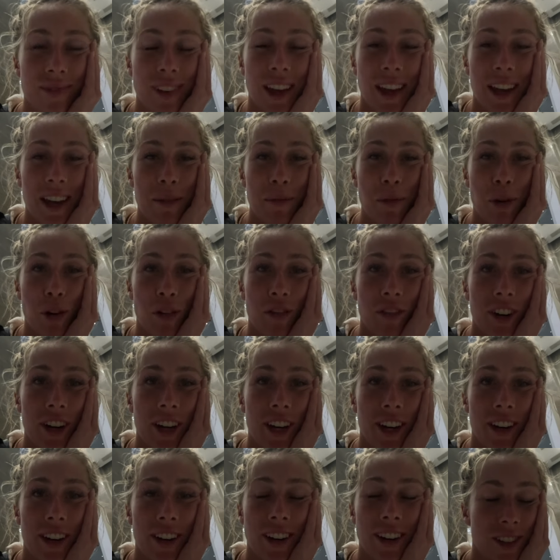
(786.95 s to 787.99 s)
I am
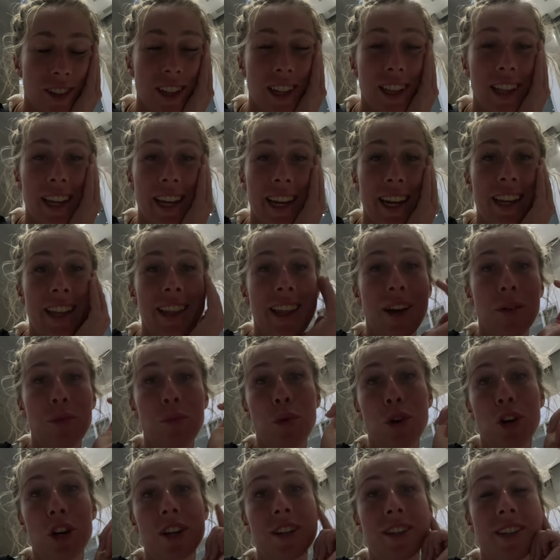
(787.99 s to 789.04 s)
overhearing the lady that
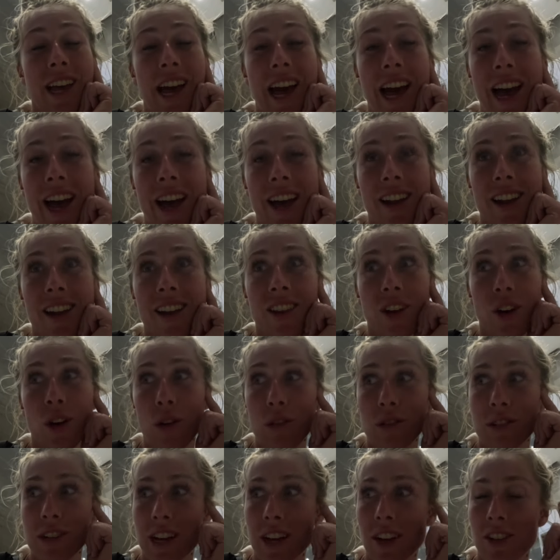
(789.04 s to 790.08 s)
works at the
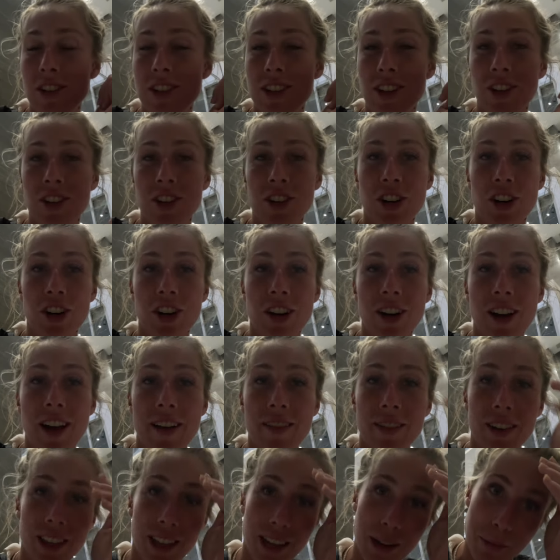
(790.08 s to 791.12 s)
hotel tell her everything